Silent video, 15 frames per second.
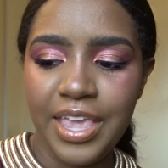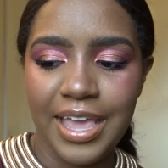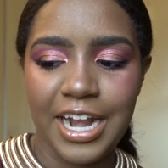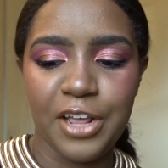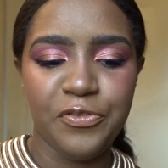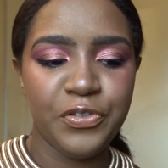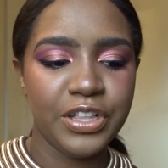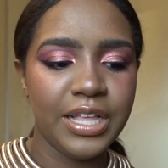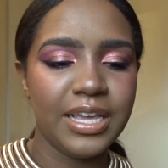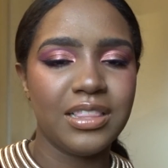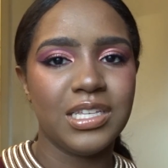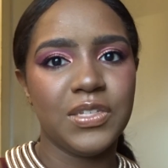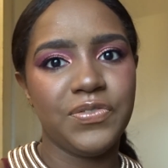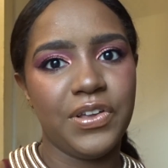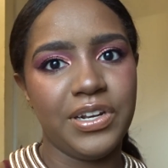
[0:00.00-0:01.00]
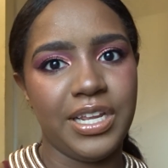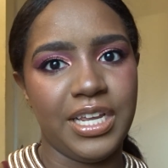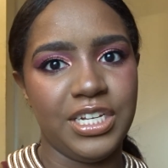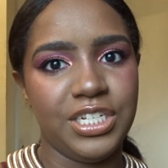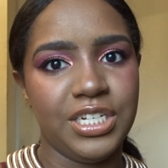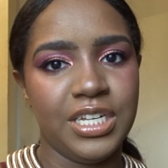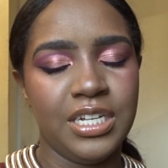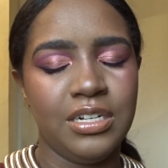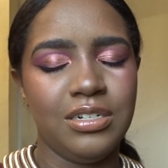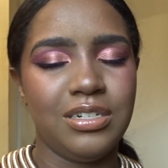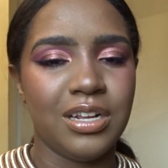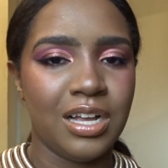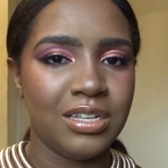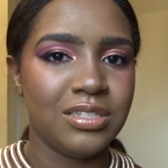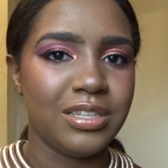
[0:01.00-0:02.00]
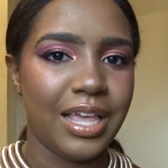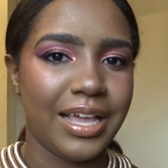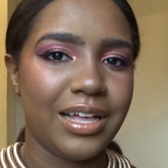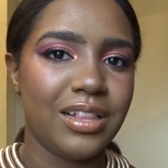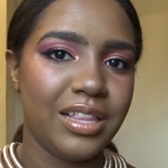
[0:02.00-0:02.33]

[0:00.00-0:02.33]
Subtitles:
and I feel like this foundation does like